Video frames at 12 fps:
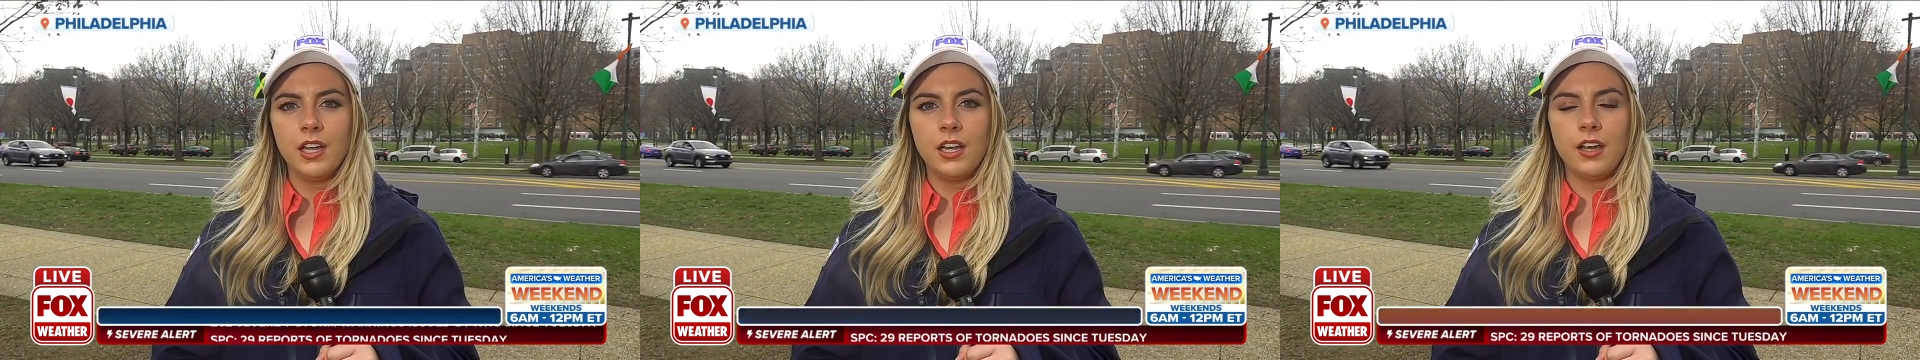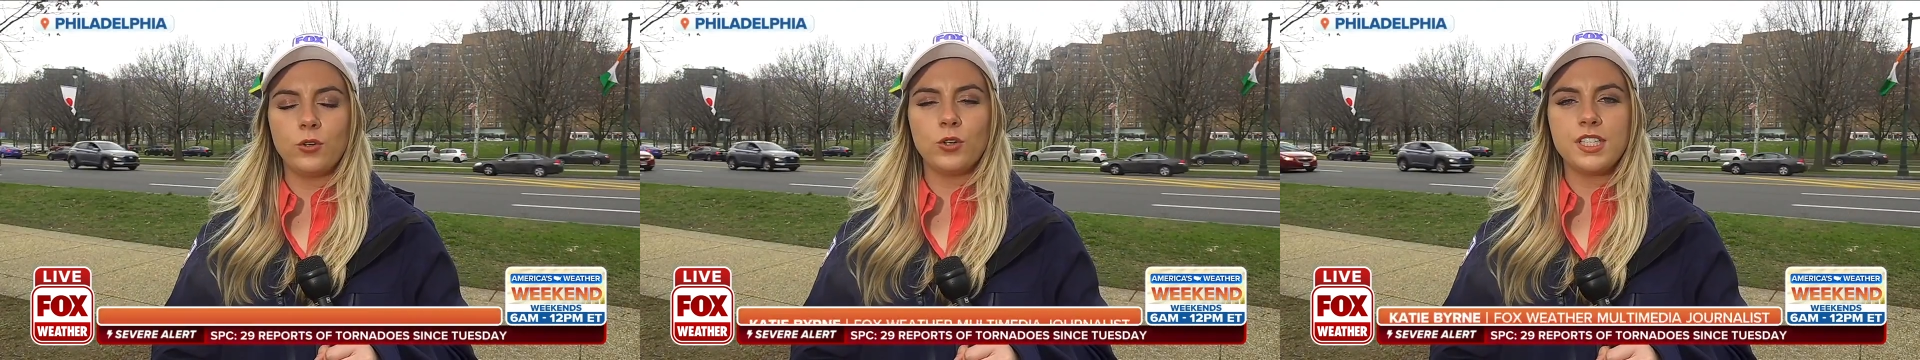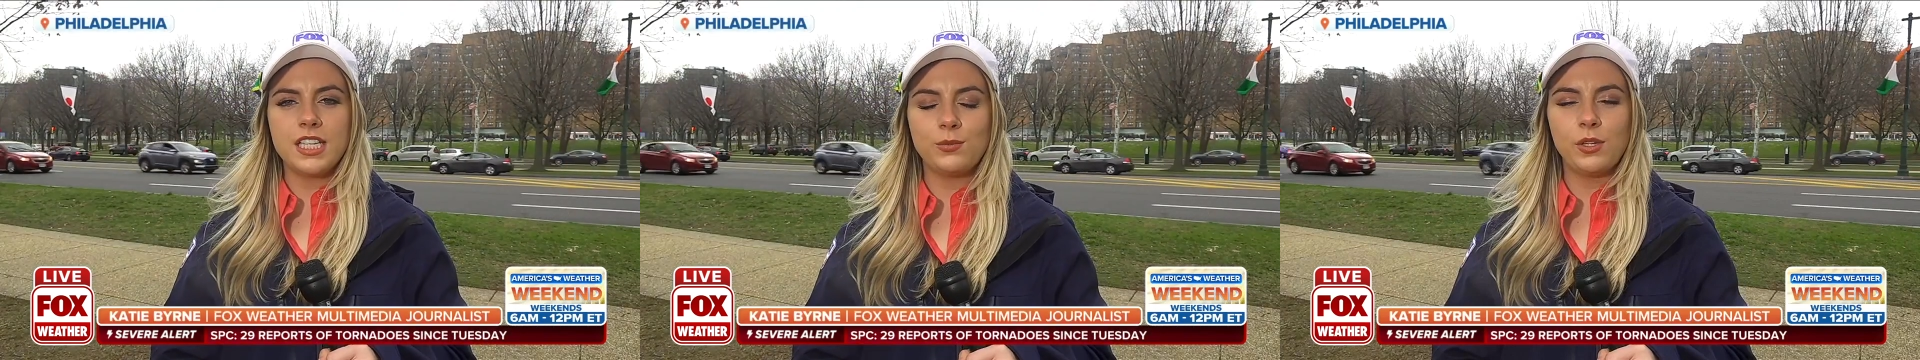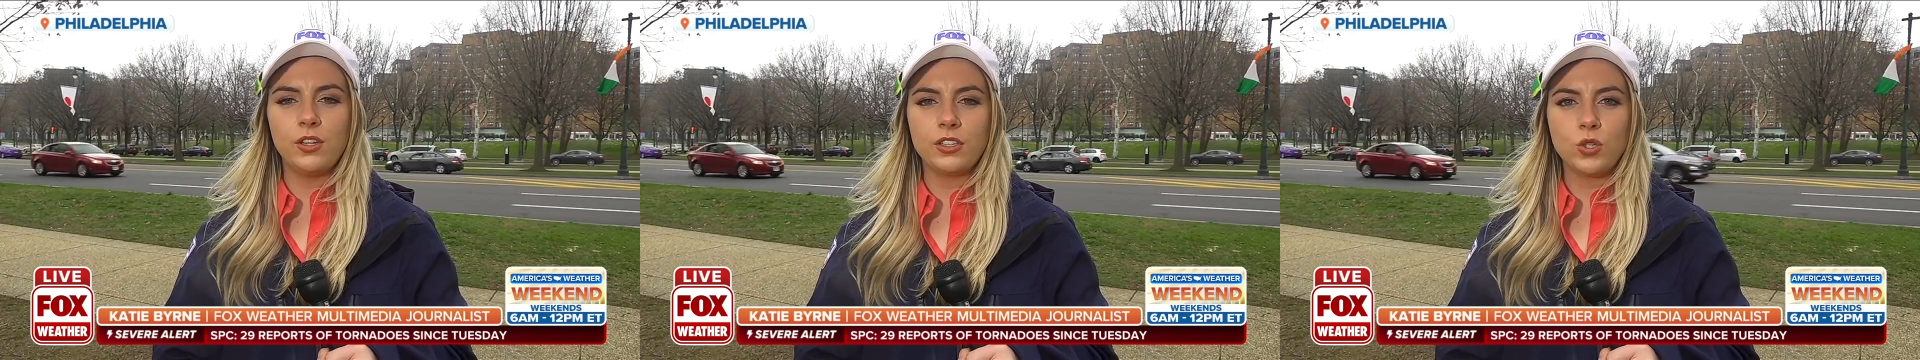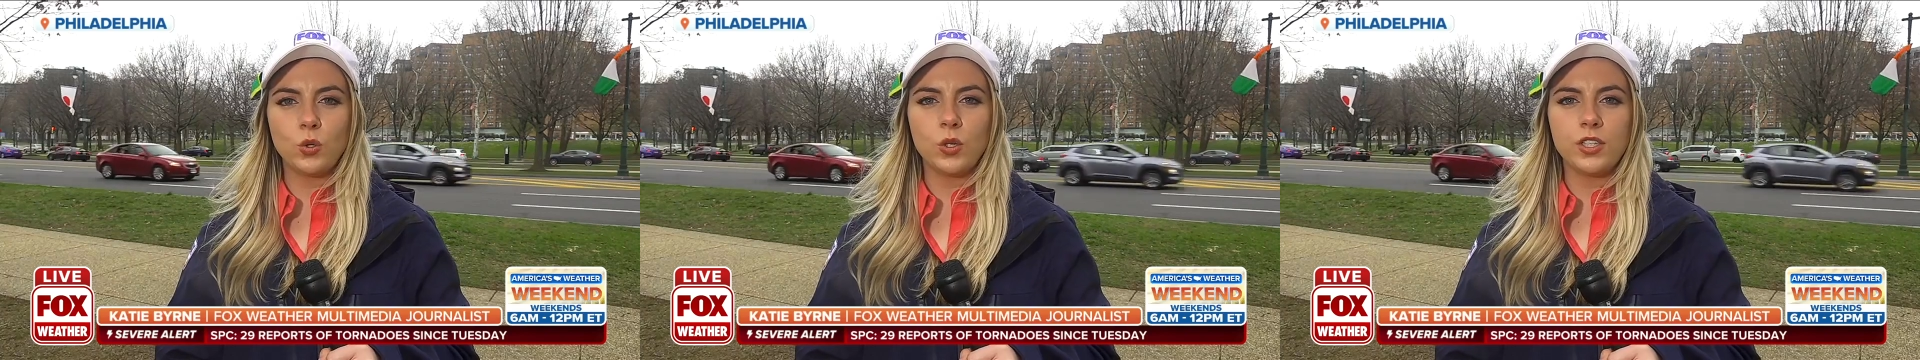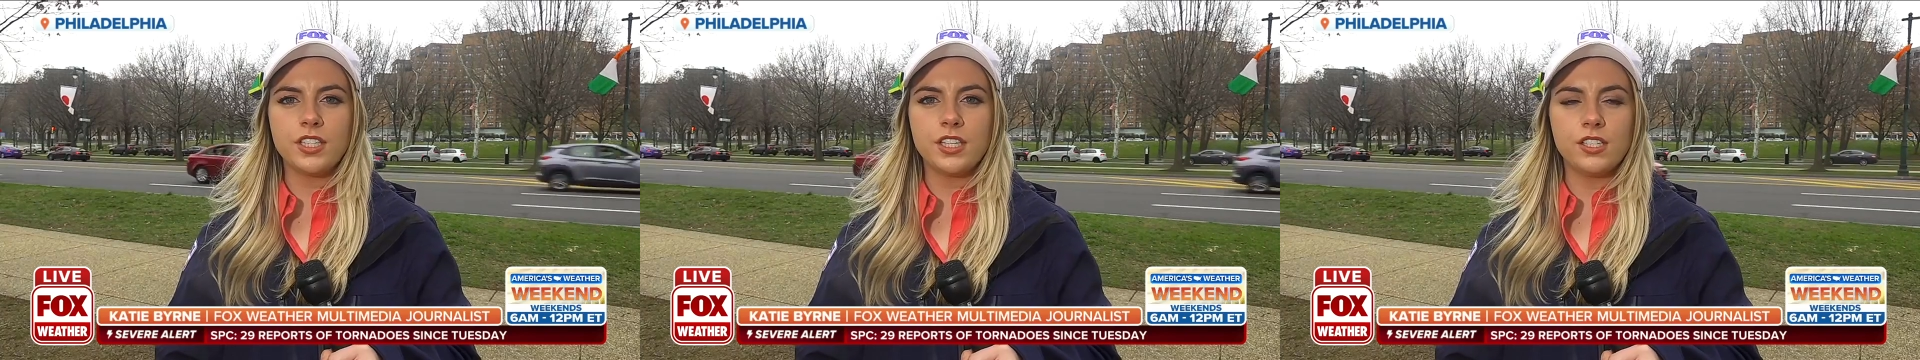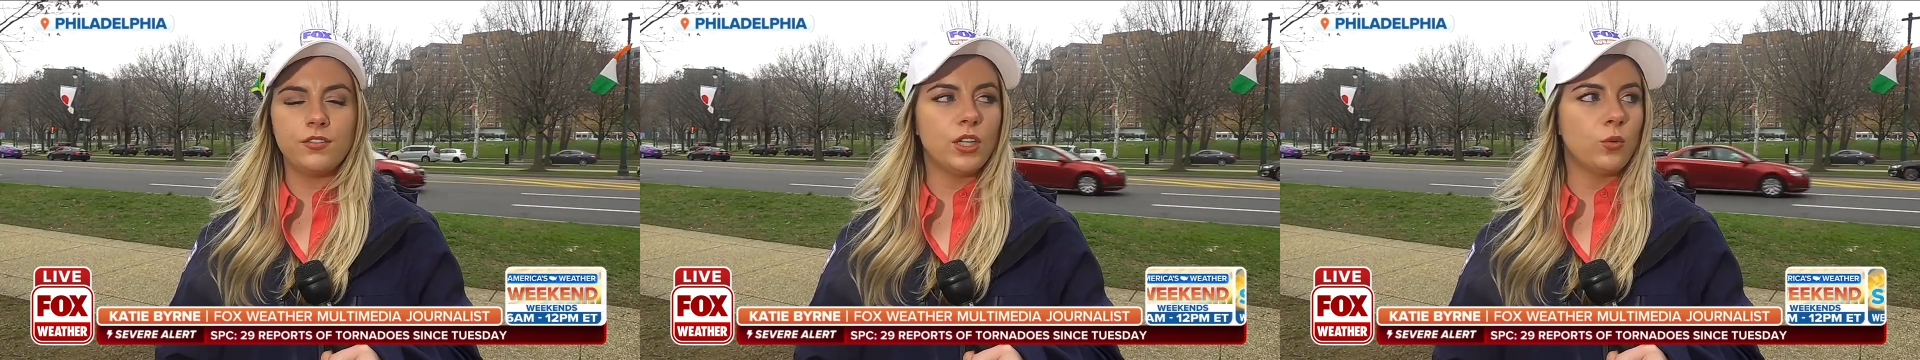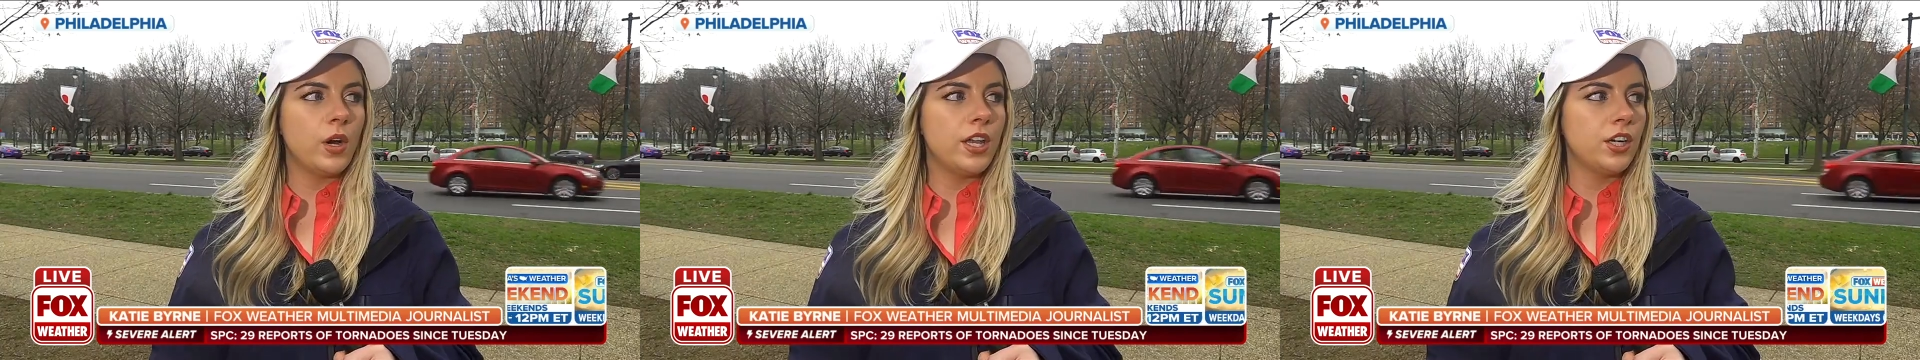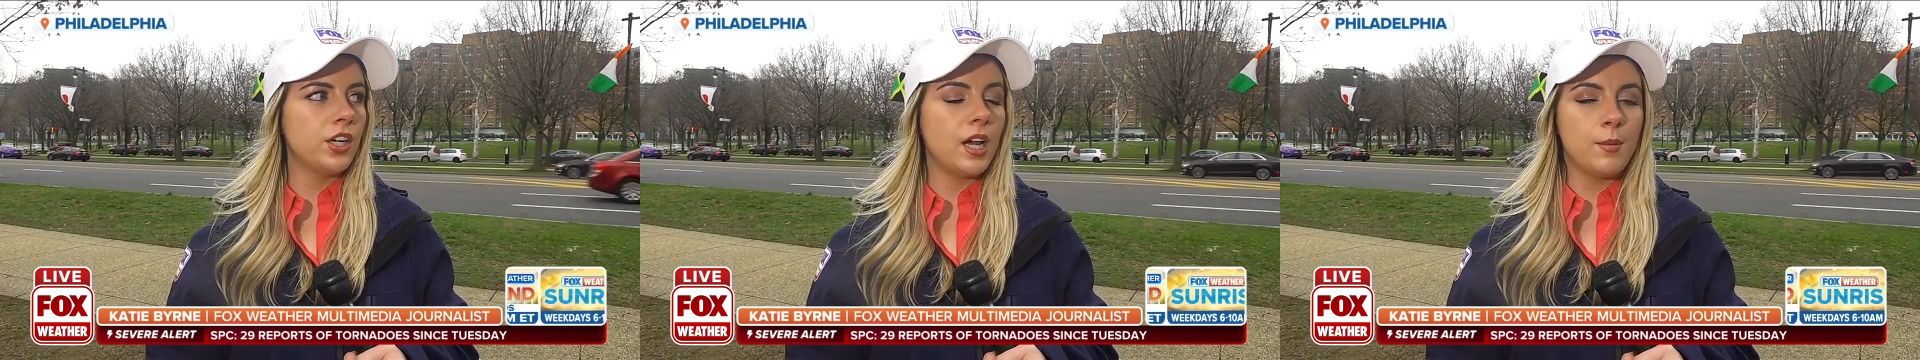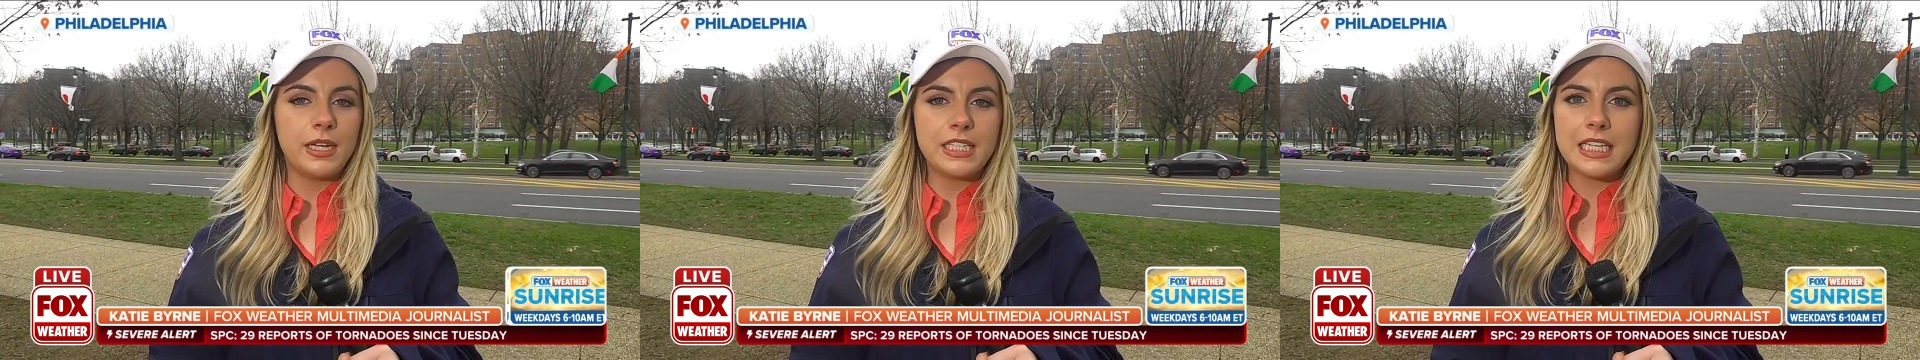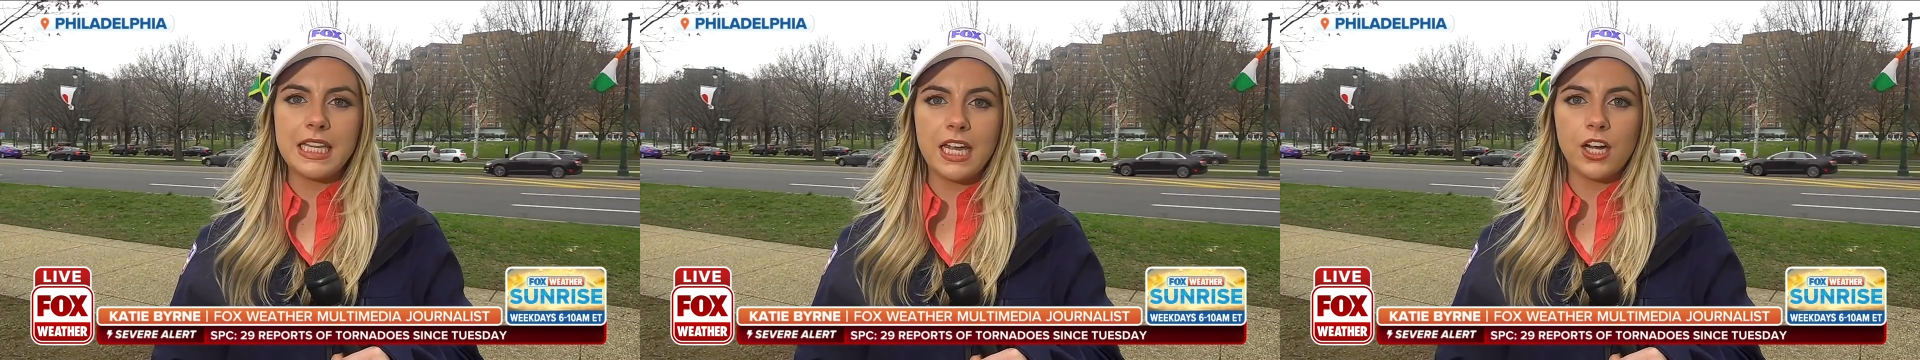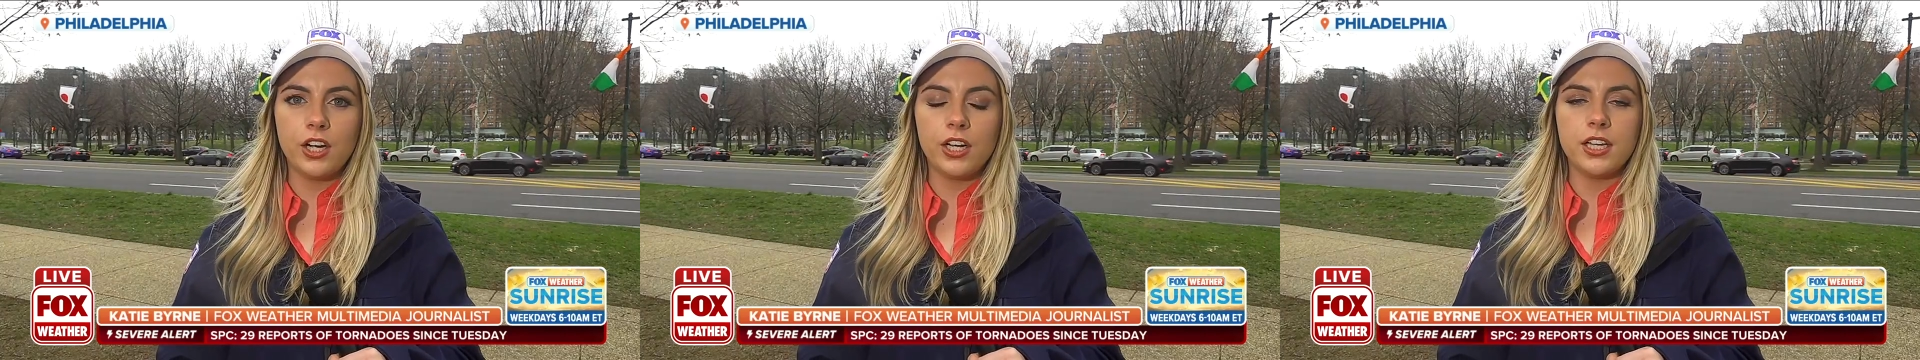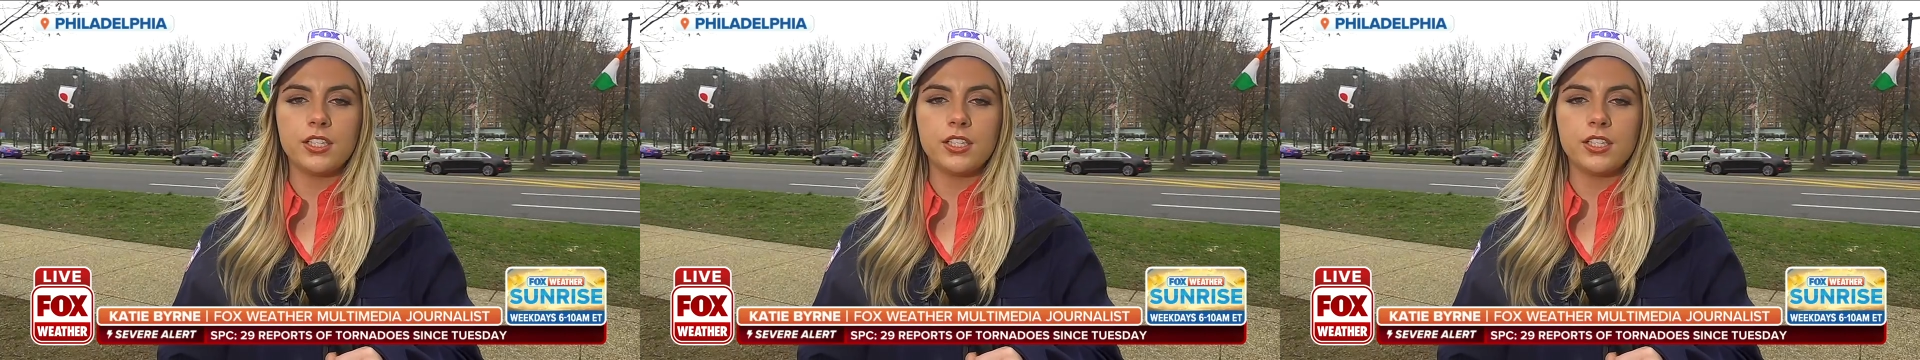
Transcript: Now, of course, as we look towards the severe weather coming to the area,